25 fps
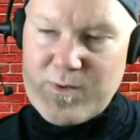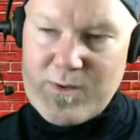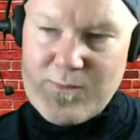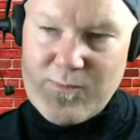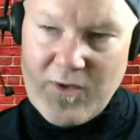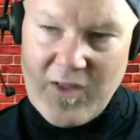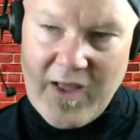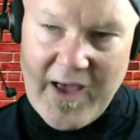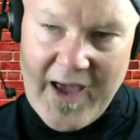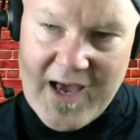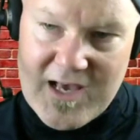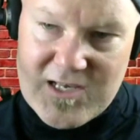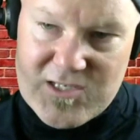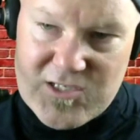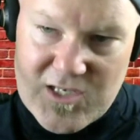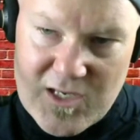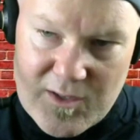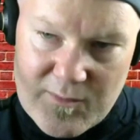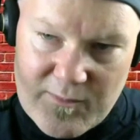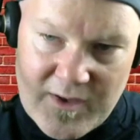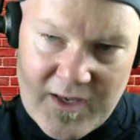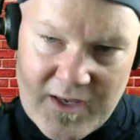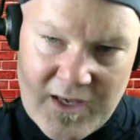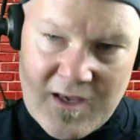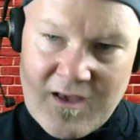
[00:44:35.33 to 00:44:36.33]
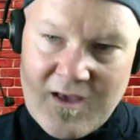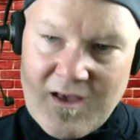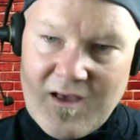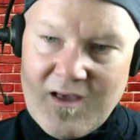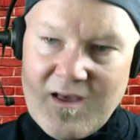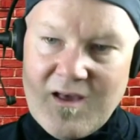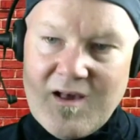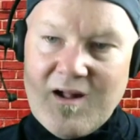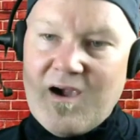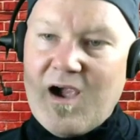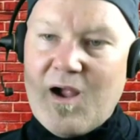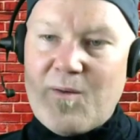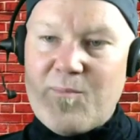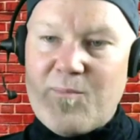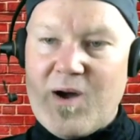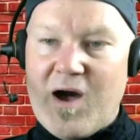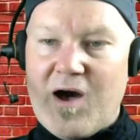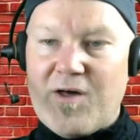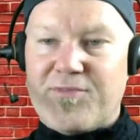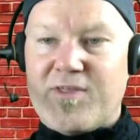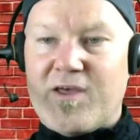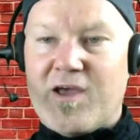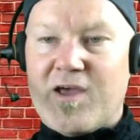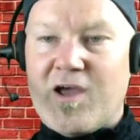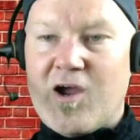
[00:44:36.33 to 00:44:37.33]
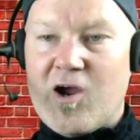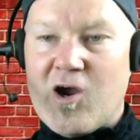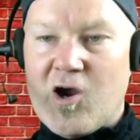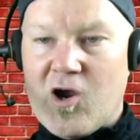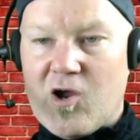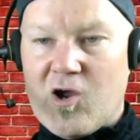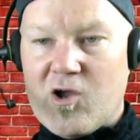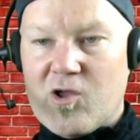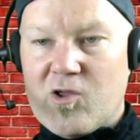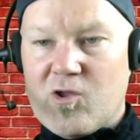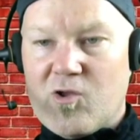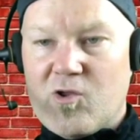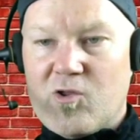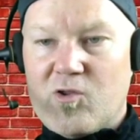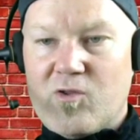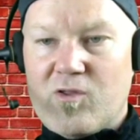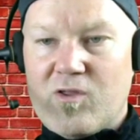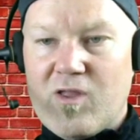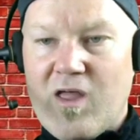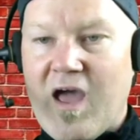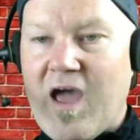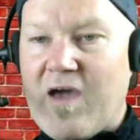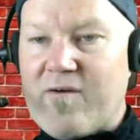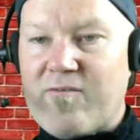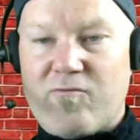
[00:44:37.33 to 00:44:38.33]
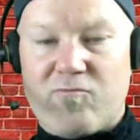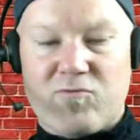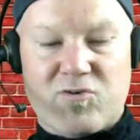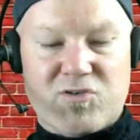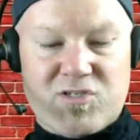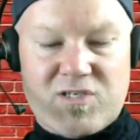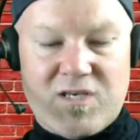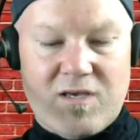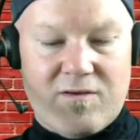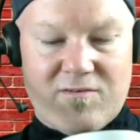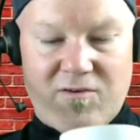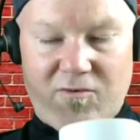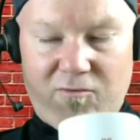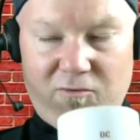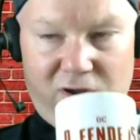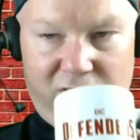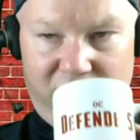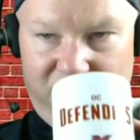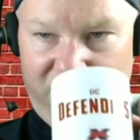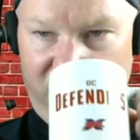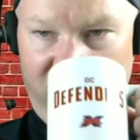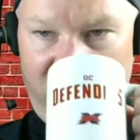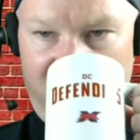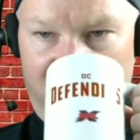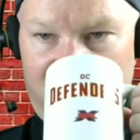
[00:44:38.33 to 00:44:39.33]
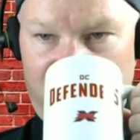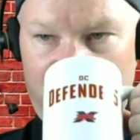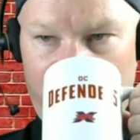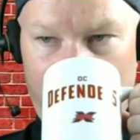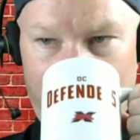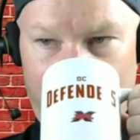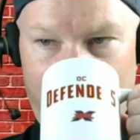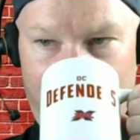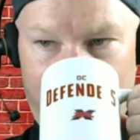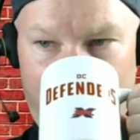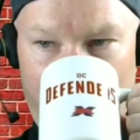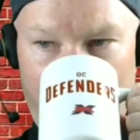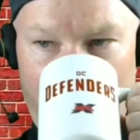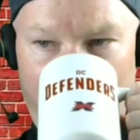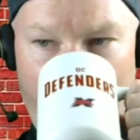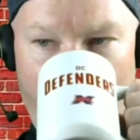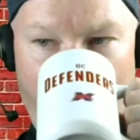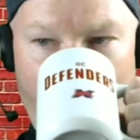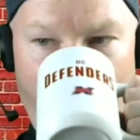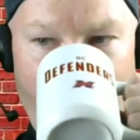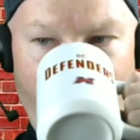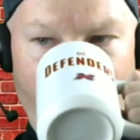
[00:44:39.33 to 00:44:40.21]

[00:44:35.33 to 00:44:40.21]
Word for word: people asking me about their, I haven't received a refund or whatever.